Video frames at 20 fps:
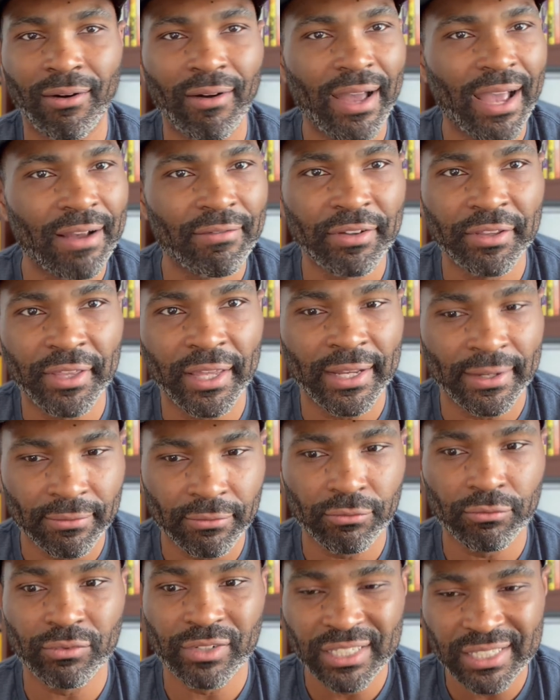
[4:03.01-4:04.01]
everything,
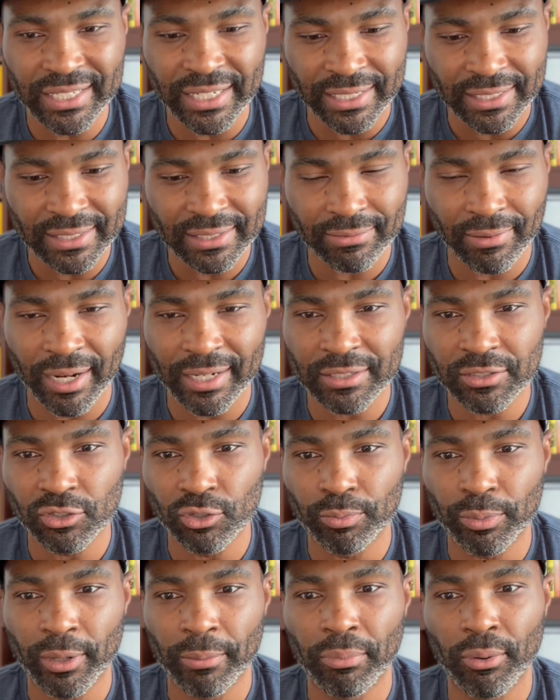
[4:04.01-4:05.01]
receipts, right?
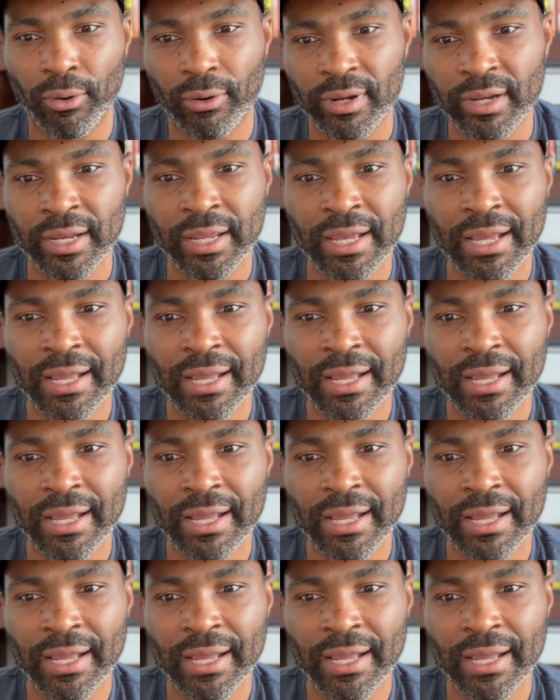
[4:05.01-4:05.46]
Super important.